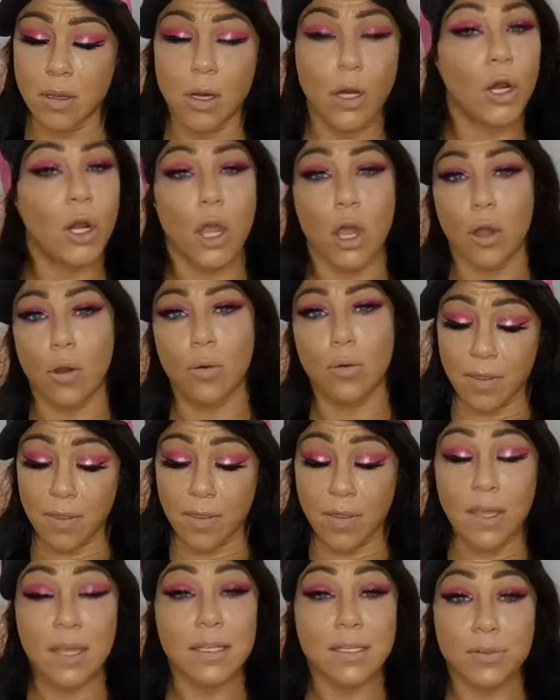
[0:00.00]
no,
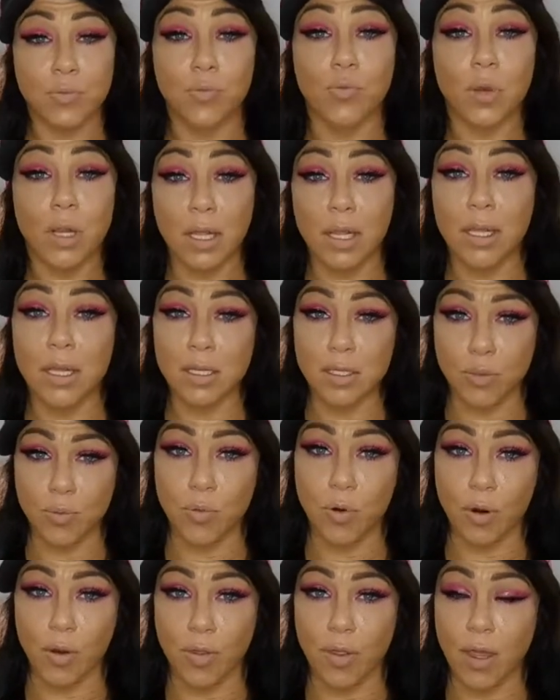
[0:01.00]
this really is
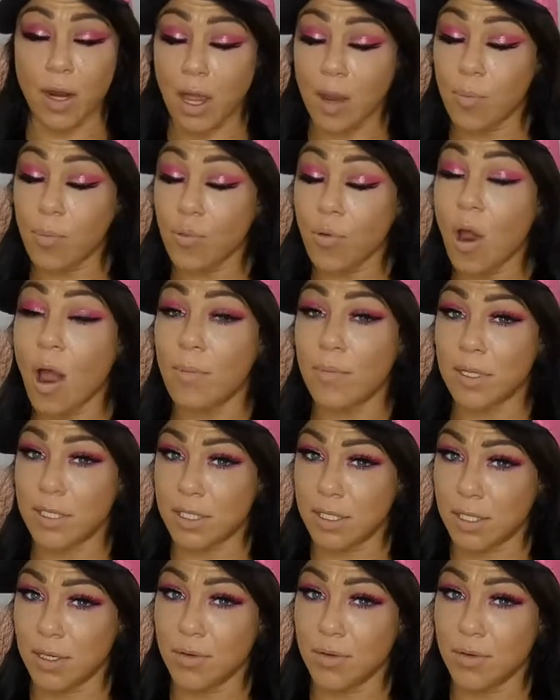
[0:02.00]
worth it, I promise